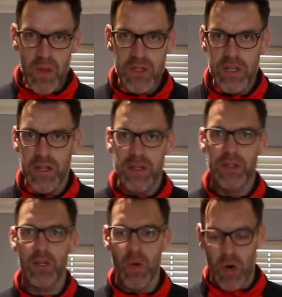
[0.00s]
She thinks they're
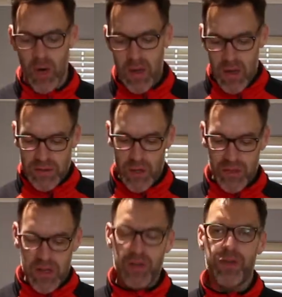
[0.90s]
too hot, so
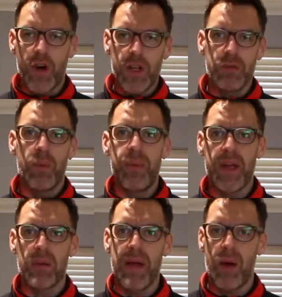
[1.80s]
she can find them and
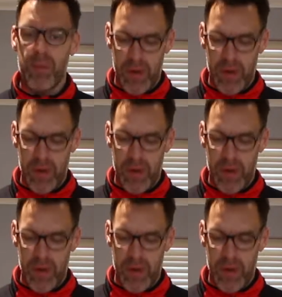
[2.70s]
pick them out.